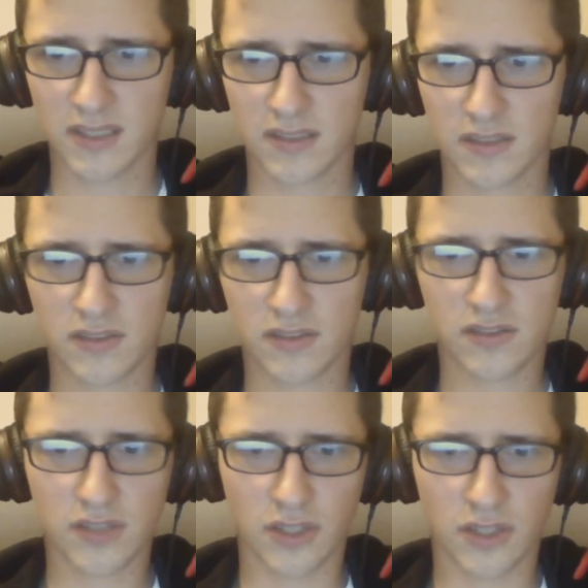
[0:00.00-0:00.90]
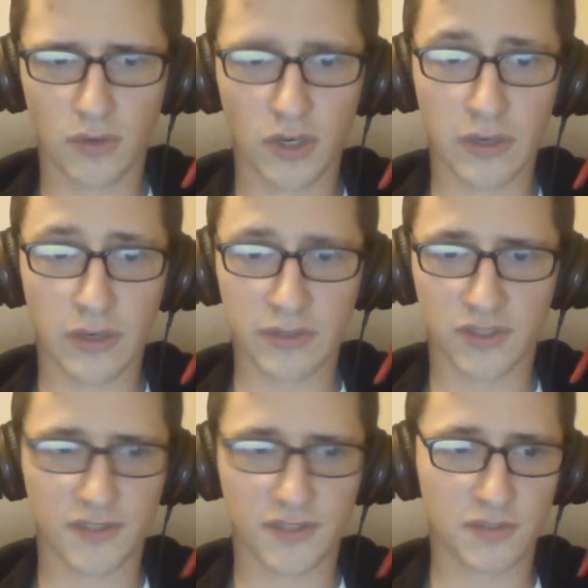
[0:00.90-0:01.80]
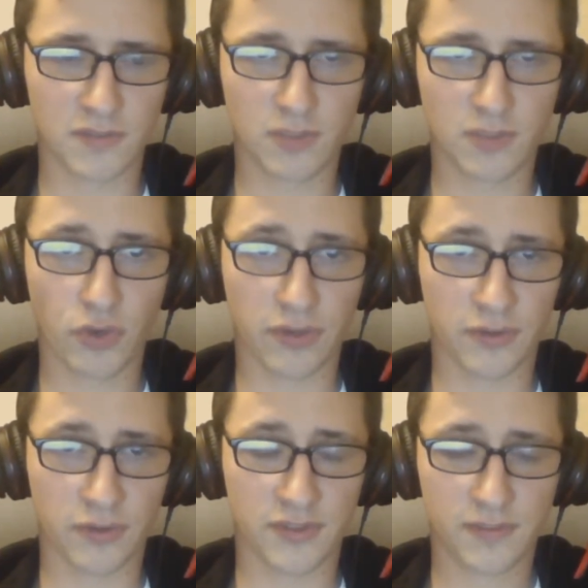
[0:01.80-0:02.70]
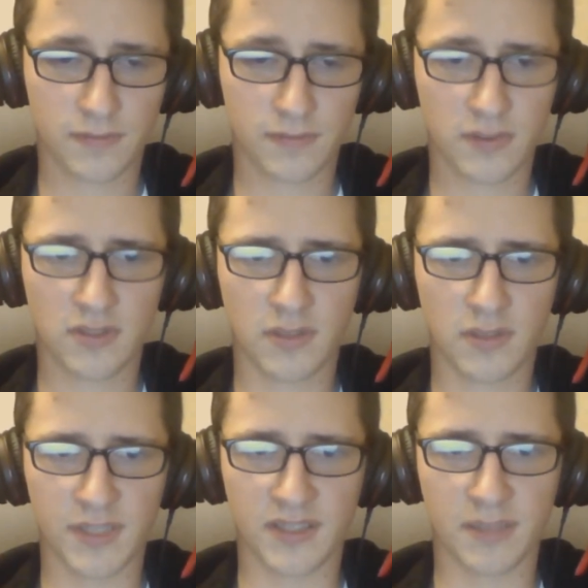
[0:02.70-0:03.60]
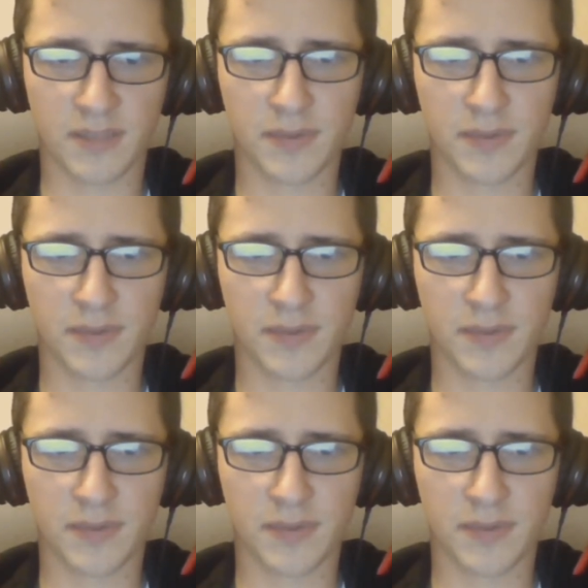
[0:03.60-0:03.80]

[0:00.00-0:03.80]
So, and there's also some spoilers coming up